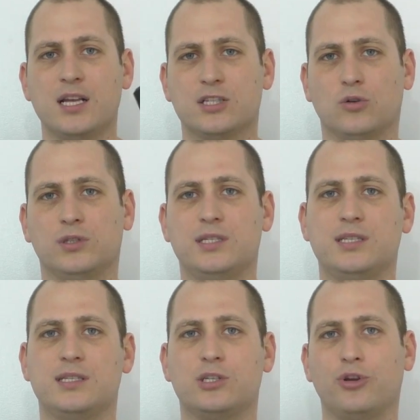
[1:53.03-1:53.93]
So this
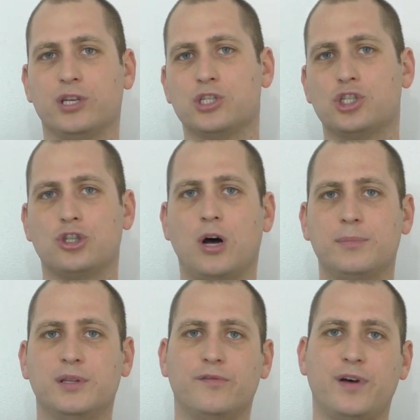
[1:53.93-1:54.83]
is so you can
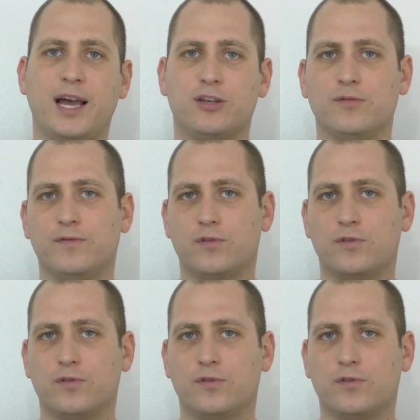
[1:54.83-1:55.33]
stop the vacuum